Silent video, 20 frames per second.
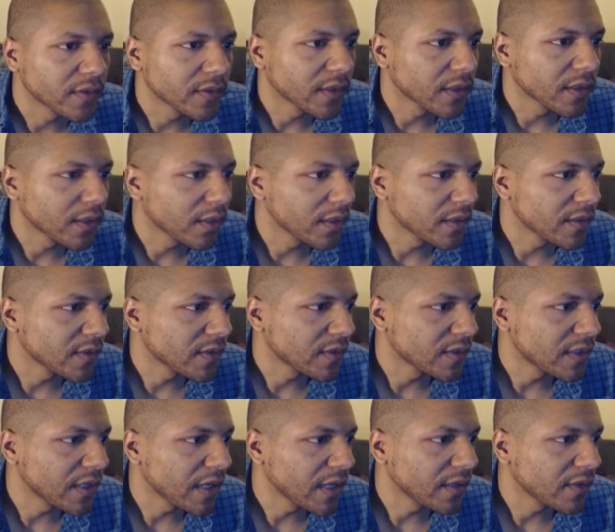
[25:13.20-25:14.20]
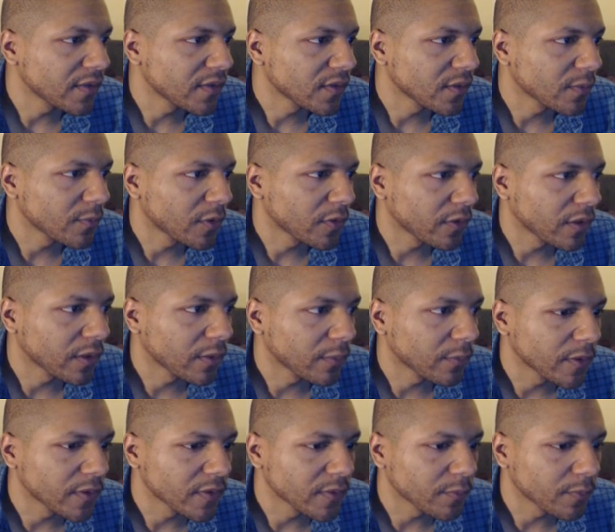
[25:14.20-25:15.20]
uh, this state. So I'm gonna grab
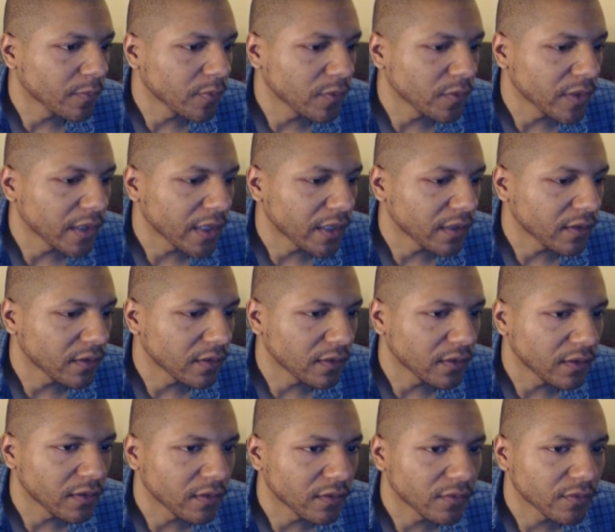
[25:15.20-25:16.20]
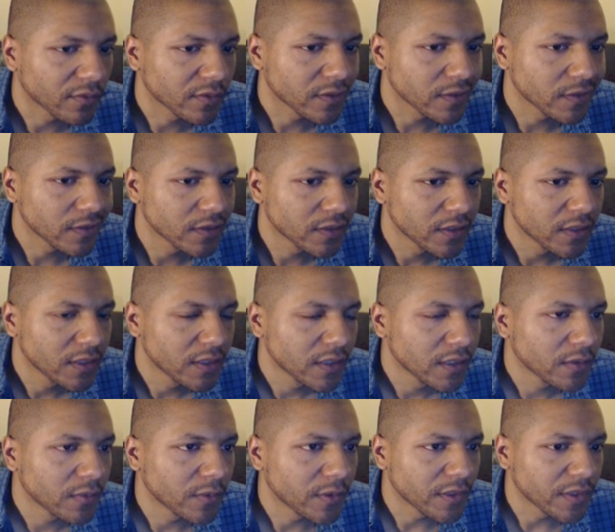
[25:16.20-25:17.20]
this and pull that in here,
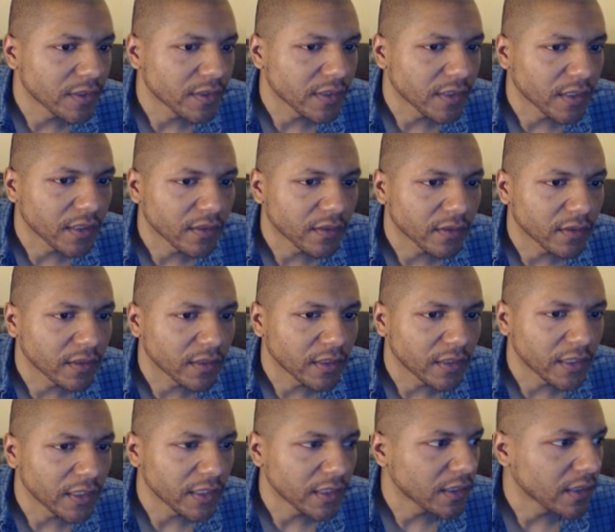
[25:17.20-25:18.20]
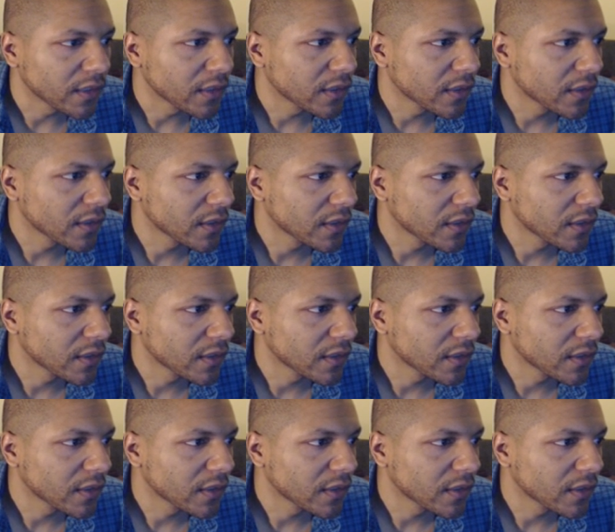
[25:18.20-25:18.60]
which it's not liking